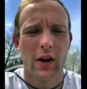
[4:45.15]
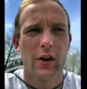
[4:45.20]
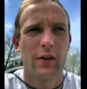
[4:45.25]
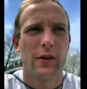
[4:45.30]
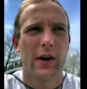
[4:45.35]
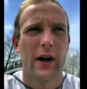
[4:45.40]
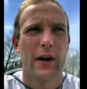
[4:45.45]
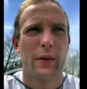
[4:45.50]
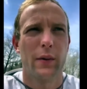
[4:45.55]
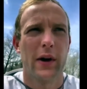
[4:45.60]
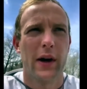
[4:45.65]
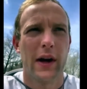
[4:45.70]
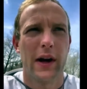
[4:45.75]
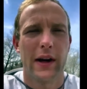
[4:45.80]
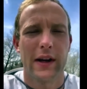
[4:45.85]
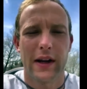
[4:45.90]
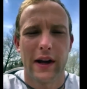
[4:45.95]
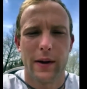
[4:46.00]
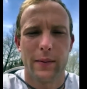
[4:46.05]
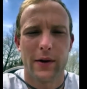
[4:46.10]
right away
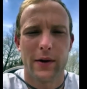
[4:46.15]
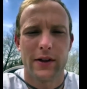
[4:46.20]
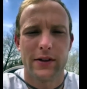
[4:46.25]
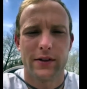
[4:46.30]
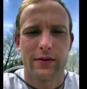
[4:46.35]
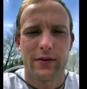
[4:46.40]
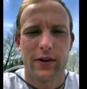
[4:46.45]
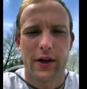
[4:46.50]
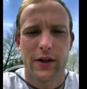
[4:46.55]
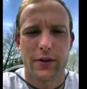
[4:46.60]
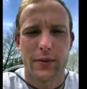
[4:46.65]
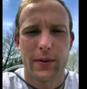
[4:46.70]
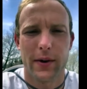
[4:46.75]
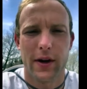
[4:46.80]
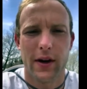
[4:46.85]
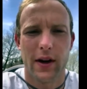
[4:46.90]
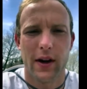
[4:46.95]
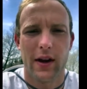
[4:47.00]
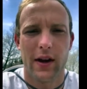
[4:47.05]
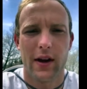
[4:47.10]
I came in as a
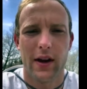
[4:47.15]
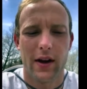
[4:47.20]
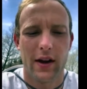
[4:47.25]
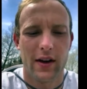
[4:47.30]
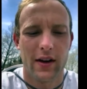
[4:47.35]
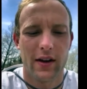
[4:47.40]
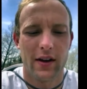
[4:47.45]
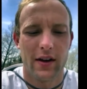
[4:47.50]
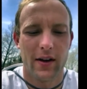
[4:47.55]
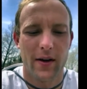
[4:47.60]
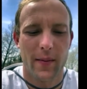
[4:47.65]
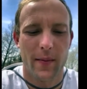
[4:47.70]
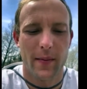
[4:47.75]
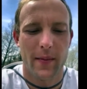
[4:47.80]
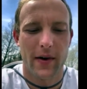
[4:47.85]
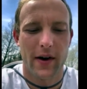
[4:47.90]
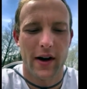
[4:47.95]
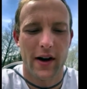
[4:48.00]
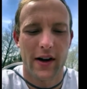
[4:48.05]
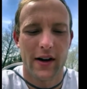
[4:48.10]
freshman, and
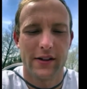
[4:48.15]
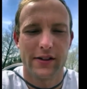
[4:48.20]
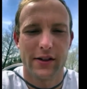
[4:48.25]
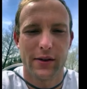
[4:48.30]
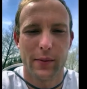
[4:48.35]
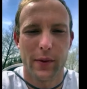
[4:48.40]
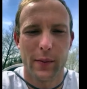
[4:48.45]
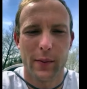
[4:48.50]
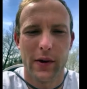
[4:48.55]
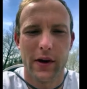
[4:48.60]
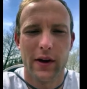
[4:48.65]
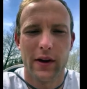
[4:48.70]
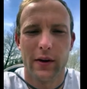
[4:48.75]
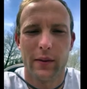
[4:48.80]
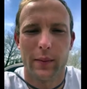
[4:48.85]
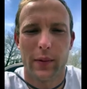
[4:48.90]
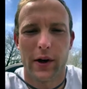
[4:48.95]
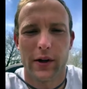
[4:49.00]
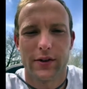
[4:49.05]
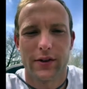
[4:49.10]
I had some
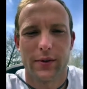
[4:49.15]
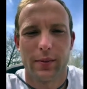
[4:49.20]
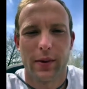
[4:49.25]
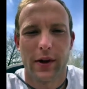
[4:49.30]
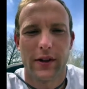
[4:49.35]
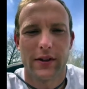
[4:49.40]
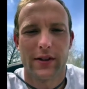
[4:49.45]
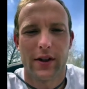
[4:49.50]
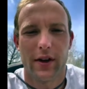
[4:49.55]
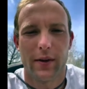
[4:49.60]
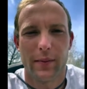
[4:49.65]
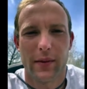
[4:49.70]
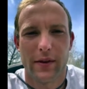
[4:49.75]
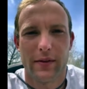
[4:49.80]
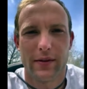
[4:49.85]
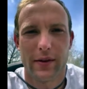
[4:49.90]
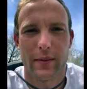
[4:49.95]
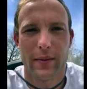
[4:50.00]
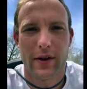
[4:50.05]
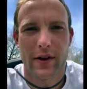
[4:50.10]
immediate pressure placed on me
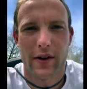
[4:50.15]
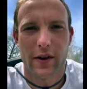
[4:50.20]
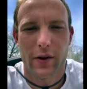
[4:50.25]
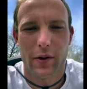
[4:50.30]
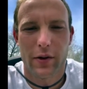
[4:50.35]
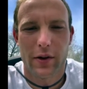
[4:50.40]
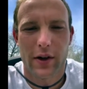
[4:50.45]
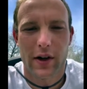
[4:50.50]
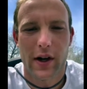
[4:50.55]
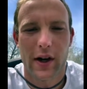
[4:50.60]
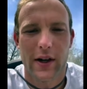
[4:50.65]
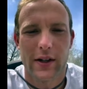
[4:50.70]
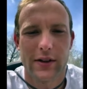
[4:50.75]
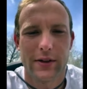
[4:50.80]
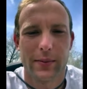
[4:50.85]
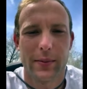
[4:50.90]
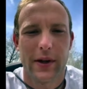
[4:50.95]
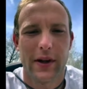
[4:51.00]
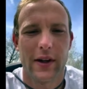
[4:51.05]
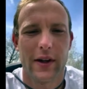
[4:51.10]
from the older guys,
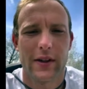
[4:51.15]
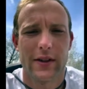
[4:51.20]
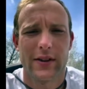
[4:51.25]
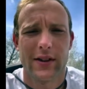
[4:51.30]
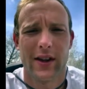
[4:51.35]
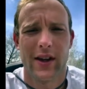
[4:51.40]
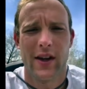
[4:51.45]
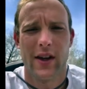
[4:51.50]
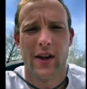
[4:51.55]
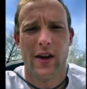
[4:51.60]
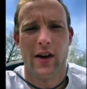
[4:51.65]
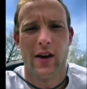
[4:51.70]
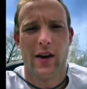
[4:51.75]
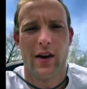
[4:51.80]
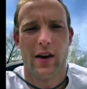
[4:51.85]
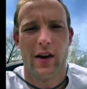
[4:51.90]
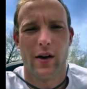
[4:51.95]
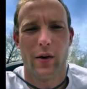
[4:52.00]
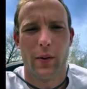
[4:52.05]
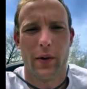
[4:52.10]
because
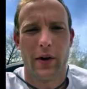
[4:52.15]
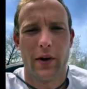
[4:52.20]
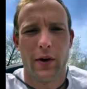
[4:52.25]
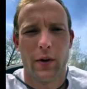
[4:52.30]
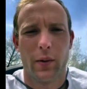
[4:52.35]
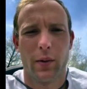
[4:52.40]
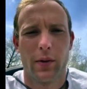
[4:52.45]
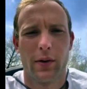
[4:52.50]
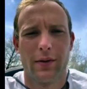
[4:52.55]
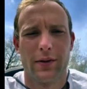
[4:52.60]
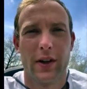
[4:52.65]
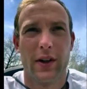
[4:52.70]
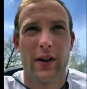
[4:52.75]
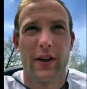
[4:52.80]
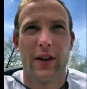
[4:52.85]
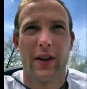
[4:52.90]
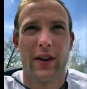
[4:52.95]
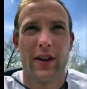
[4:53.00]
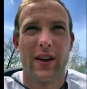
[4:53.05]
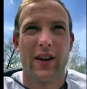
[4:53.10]
we knew we were really
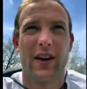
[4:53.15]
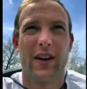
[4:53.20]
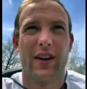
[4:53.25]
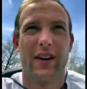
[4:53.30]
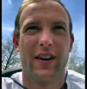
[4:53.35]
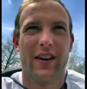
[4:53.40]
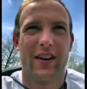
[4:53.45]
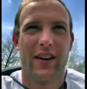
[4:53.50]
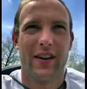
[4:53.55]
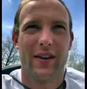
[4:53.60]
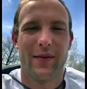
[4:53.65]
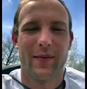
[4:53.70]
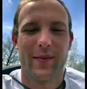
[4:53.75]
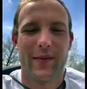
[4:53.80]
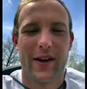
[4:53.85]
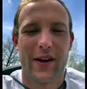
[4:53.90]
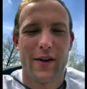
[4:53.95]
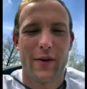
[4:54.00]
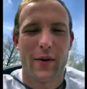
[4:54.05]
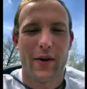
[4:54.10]
good, and
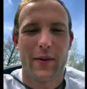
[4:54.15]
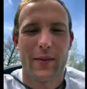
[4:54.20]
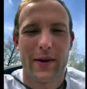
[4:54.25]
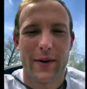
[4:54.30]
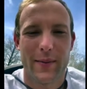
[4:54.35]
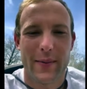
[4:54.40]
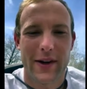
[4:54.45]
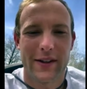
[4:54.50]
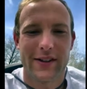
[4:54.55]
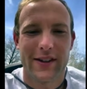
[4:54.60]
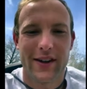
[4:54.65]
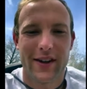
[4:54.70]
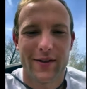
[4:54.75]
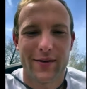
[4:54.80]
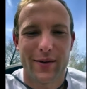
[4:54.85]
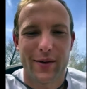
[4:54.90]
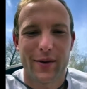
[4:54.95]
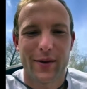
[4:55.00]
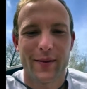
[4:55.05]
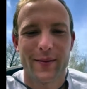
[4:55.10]
they didn't want me to mess it up
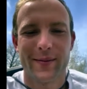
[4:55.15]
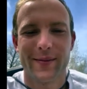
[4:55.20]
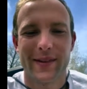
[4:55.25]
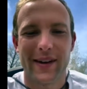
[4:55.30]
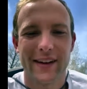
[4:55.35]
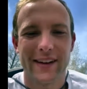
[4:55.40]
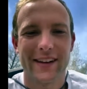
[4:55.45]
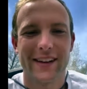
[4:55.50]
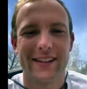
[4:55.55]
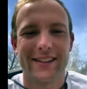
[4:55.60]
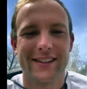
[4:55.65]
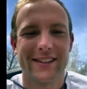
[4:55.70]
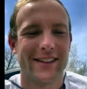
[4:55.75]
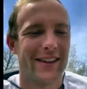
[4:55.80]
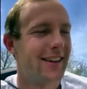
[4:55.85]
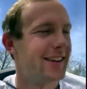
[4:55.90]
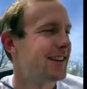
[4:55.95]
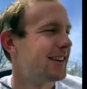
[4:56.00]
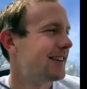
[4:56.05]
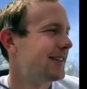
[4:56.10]
for them, I guess.
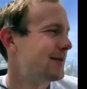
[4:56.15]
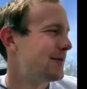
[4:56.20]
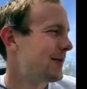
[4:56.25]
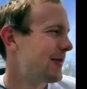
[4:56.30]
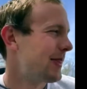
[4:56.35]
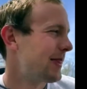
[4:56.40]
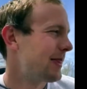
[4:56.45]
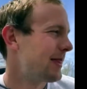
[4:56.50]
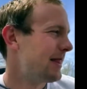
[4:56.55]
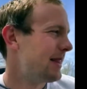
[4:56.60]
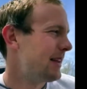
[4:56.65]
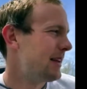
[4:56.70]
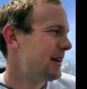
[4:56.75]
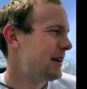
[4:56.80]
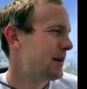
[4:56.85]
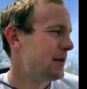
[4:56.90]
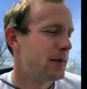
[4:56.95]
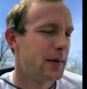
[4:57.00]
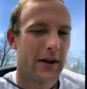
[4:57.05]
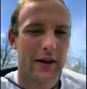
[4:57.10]

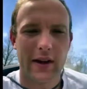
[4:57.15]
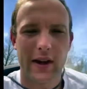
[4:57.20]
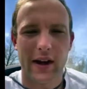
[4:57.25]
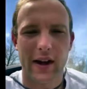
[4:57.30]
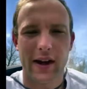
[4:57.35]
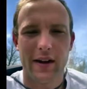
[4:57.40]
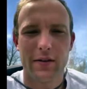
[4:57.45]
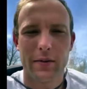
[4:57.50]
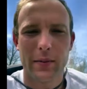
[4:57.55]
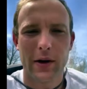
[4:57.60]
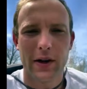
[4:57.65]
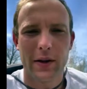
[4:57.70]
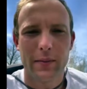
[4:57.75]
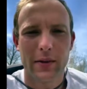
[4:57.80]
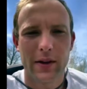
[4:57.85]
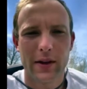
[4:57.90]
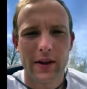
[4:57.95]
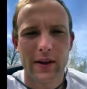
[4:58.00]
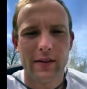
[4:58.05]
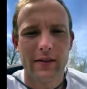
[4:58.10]
But yeah, everybody
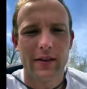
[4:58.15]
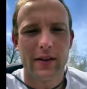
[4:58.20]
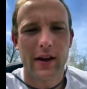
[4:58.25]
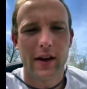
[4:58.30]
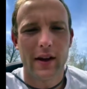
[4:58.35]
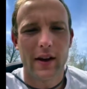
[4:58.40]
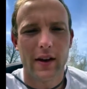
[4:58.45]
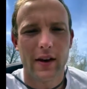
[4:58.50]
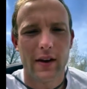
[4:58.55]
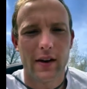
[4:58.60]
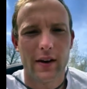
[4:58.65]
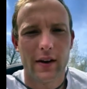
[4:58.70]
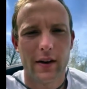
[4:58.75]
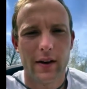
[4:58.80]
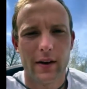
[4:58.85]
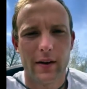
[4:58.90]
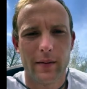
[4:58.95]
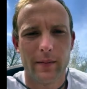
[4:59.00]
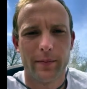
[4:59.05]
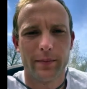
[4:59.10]
believed
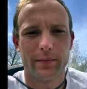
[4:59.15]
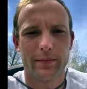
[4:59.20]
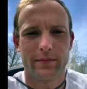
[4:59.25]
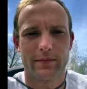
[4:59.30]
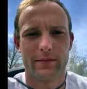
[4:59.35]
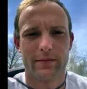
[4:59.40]
that